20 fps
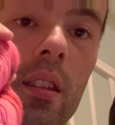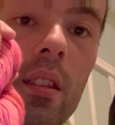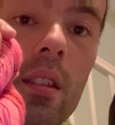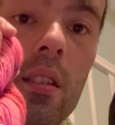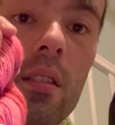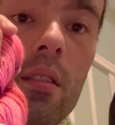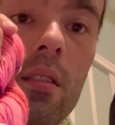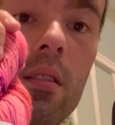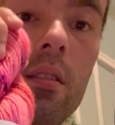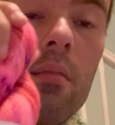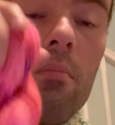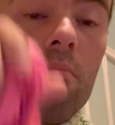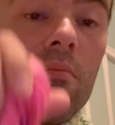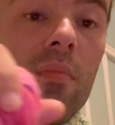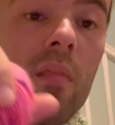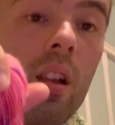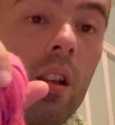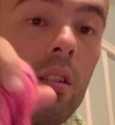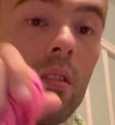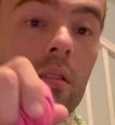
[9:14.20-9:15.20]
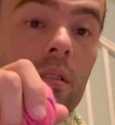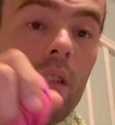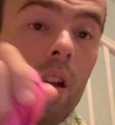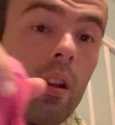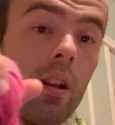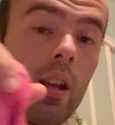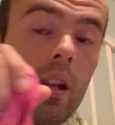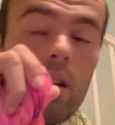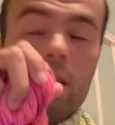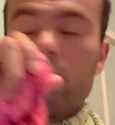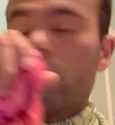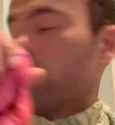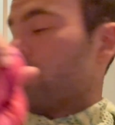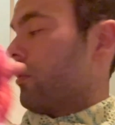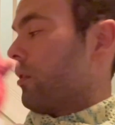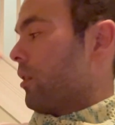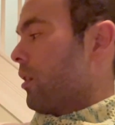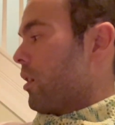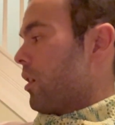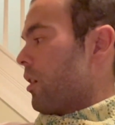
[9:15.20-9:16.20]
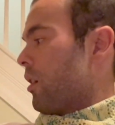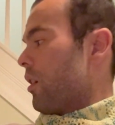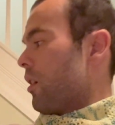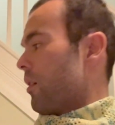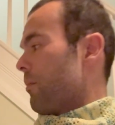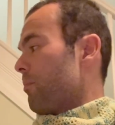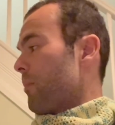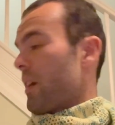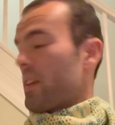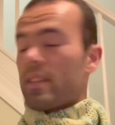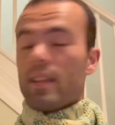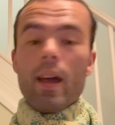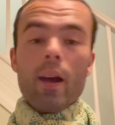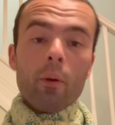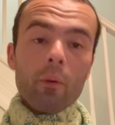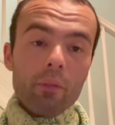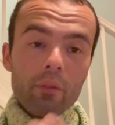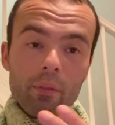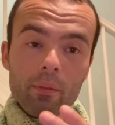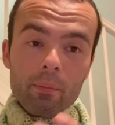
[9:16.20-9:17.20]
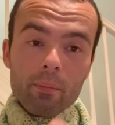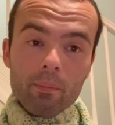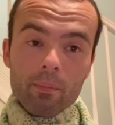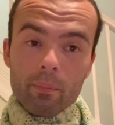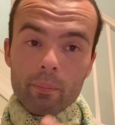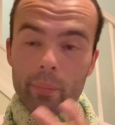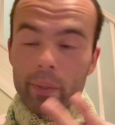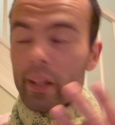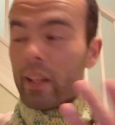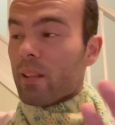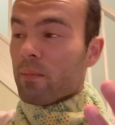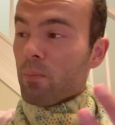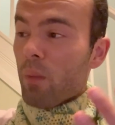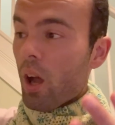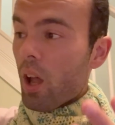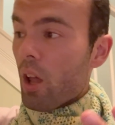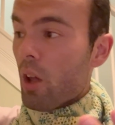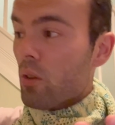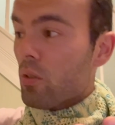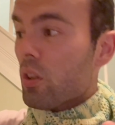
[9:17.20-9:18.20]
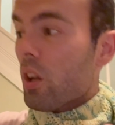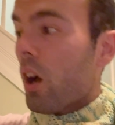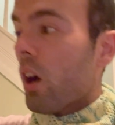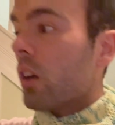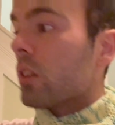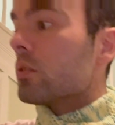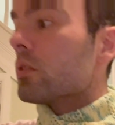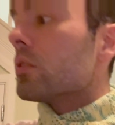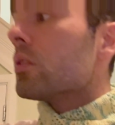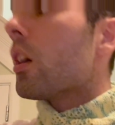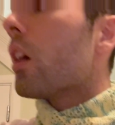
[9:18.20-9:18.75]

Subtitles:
these are stunning myself, but it's my own yarn, so